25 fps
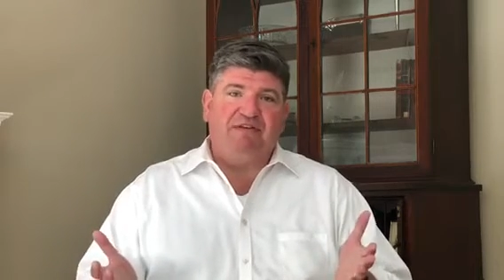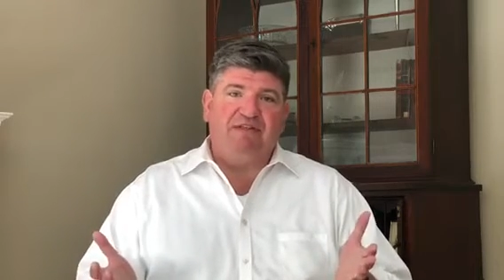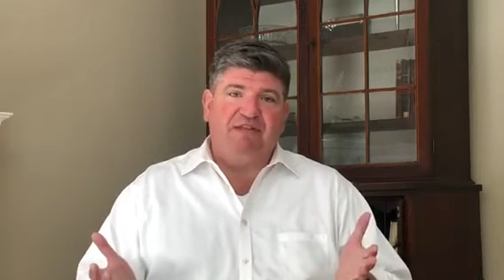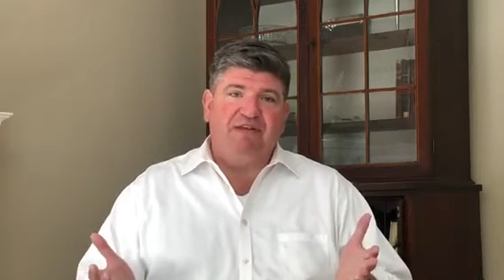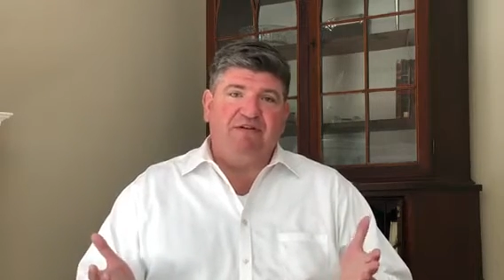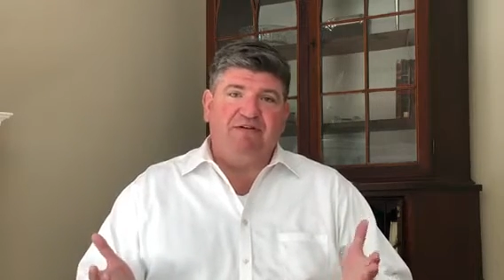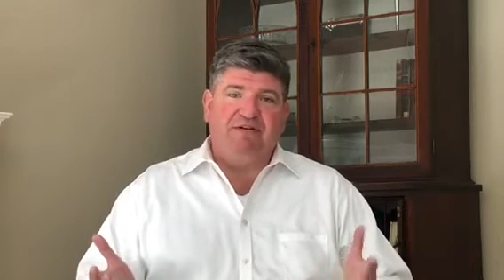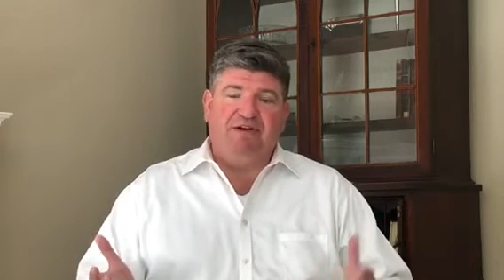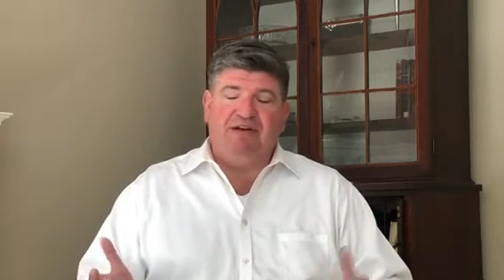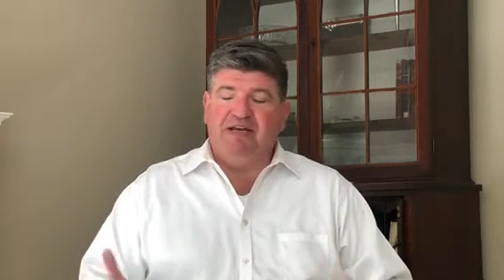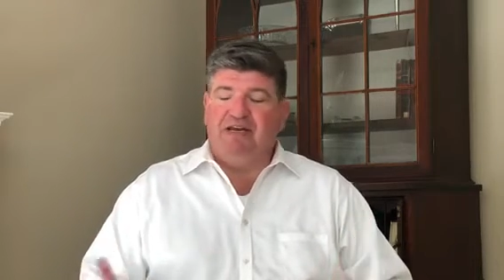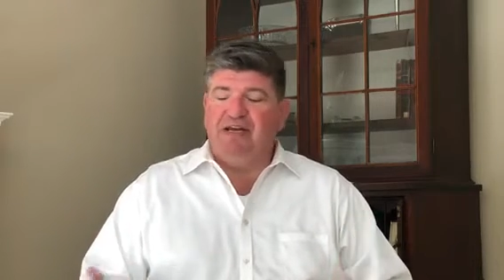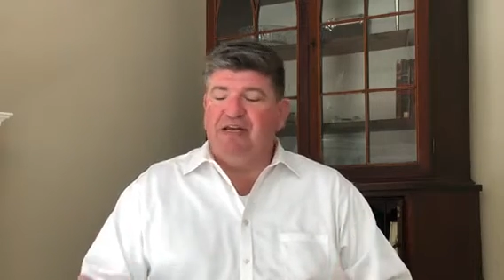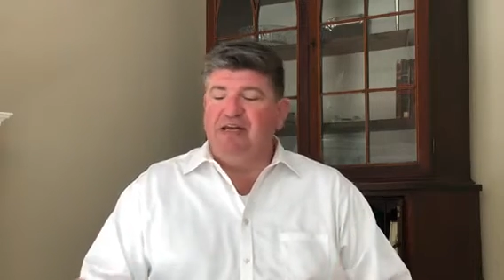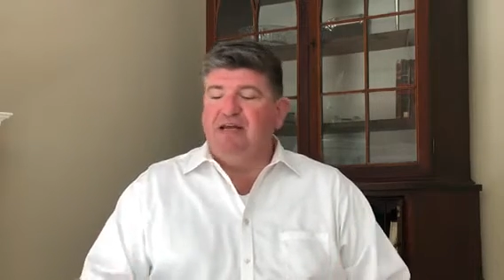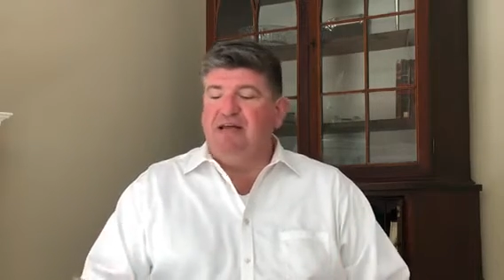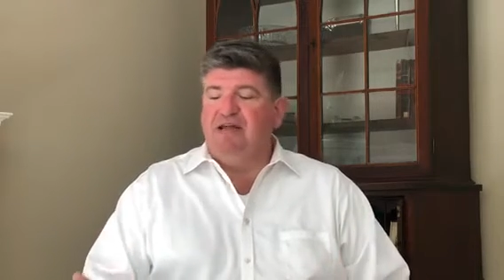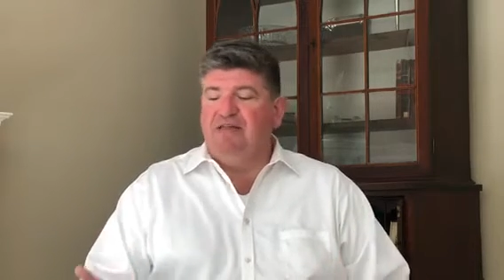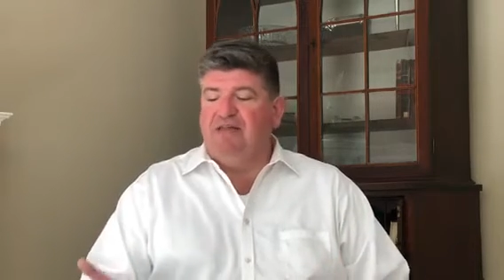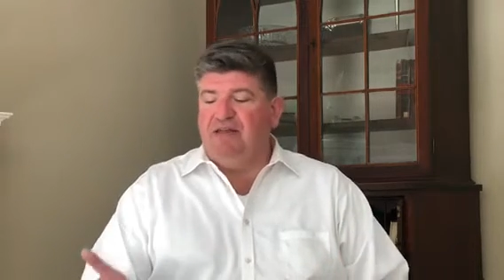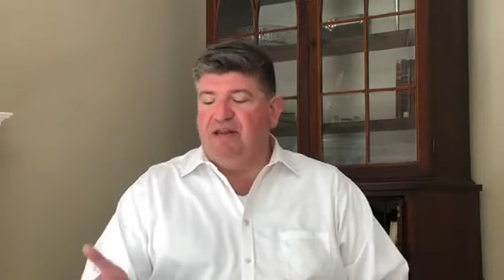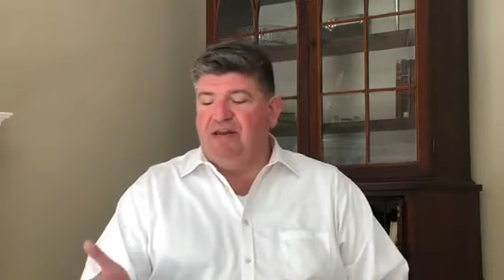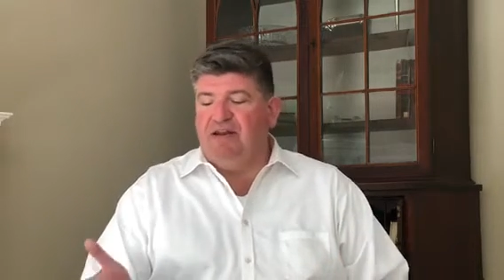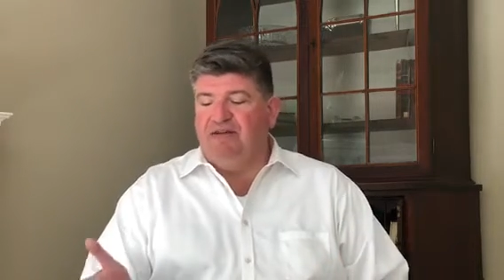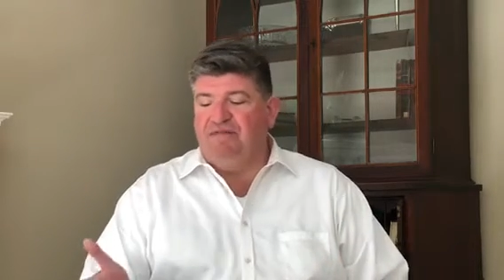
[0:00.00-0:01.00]
theory
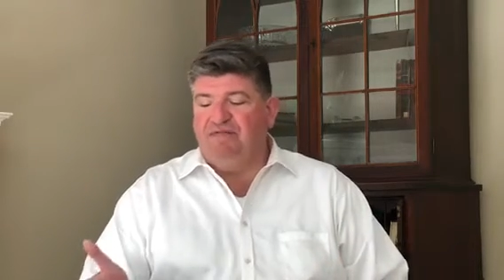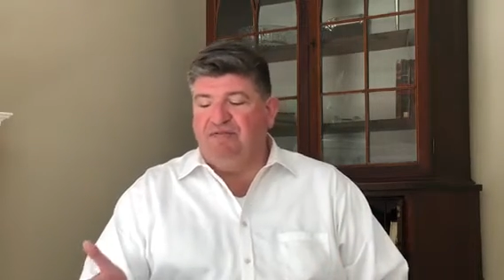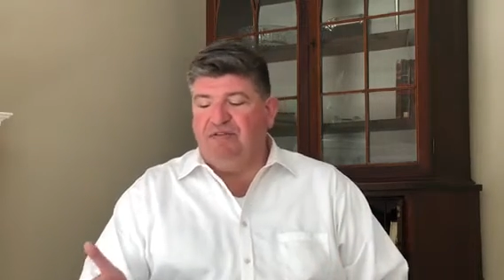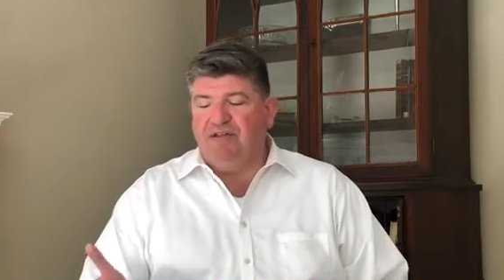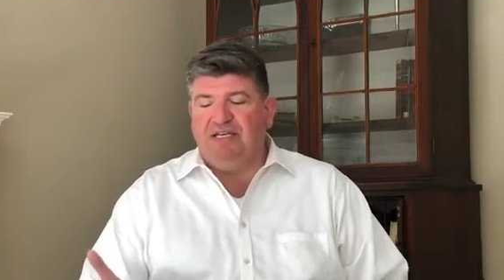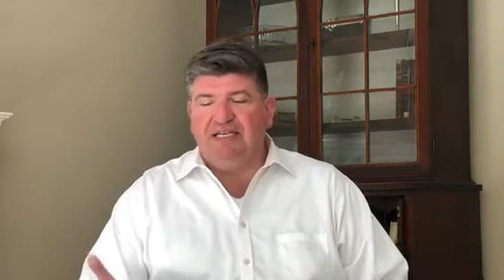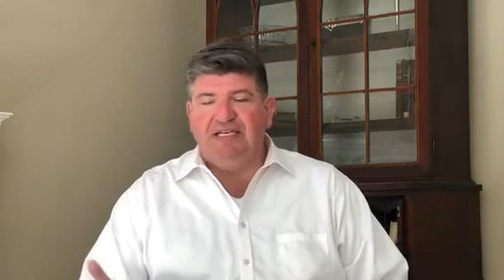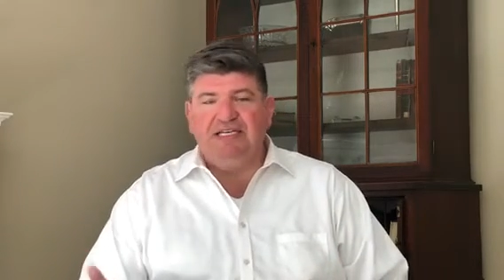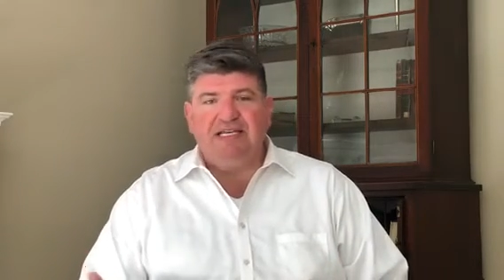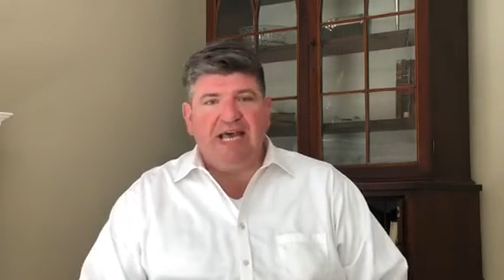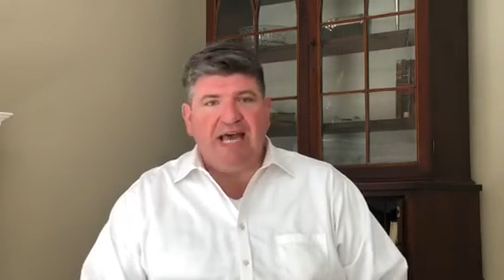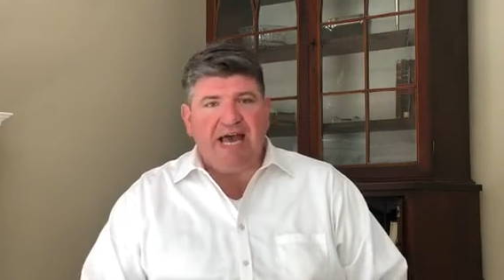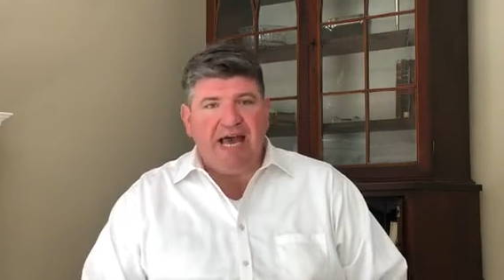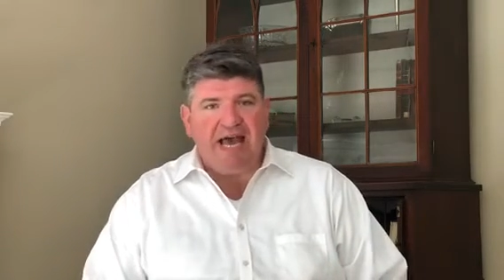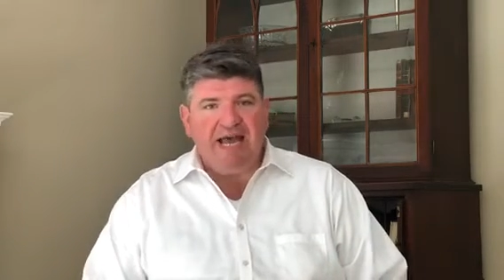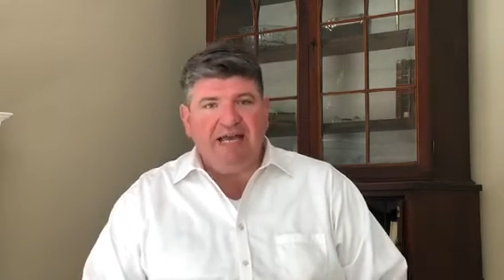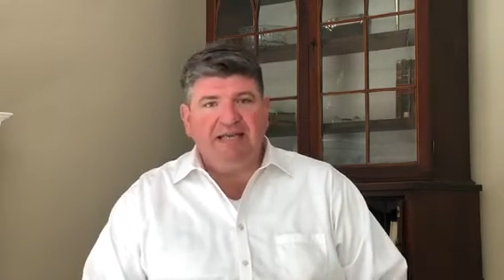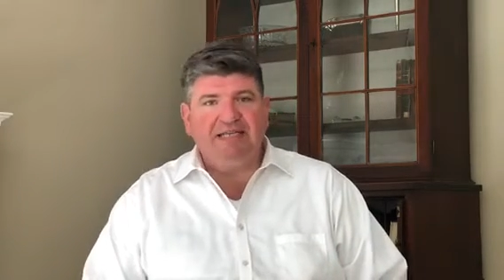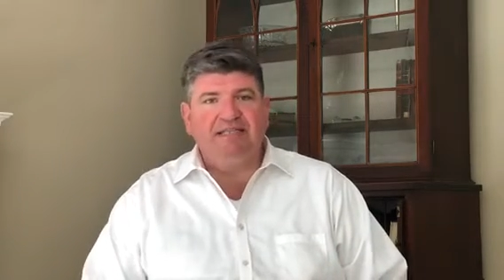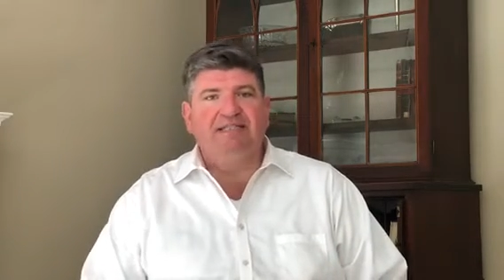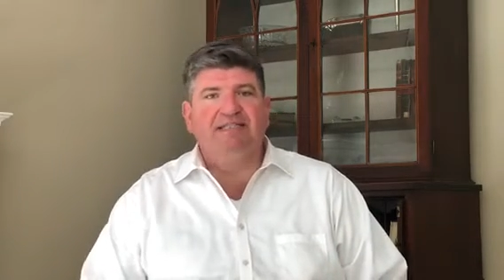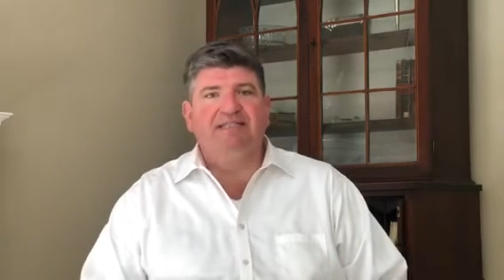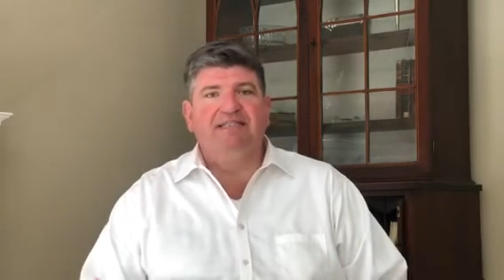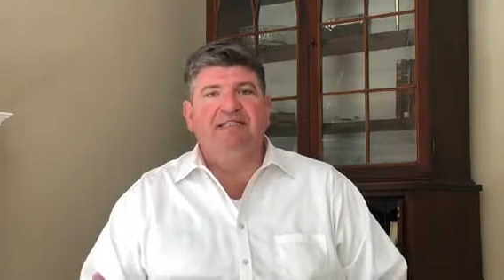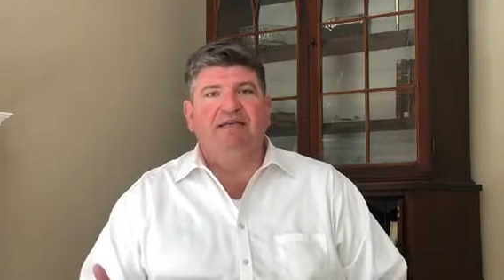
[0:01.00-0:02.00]
that if the
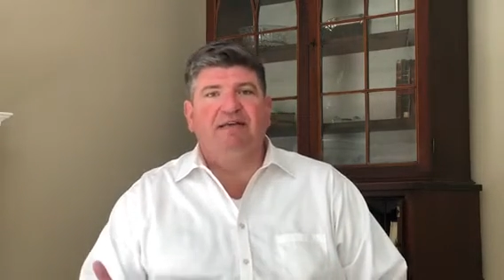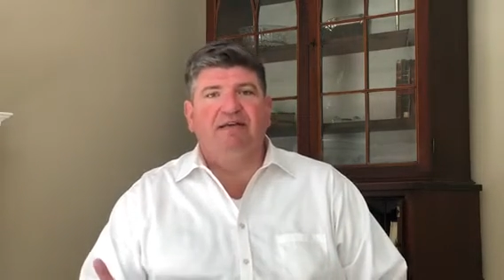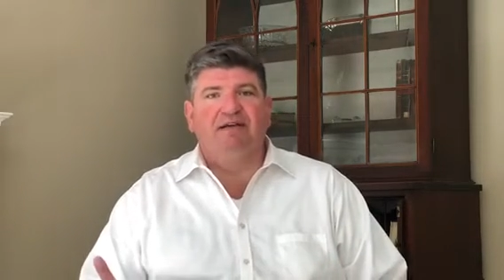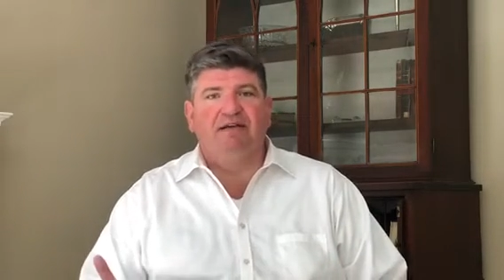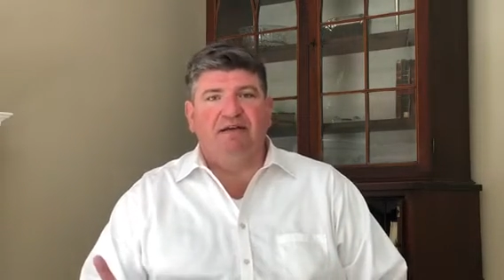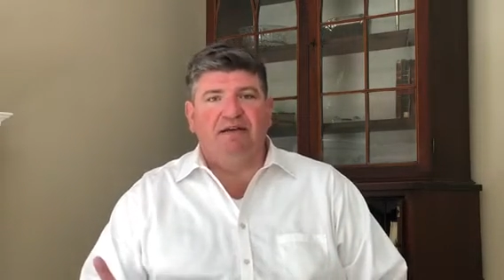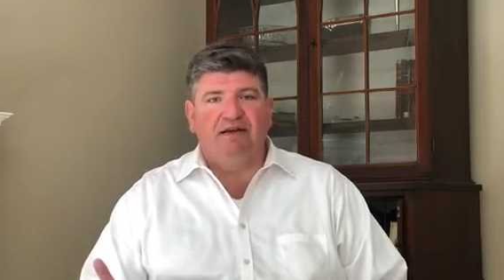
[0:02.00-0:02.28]
tax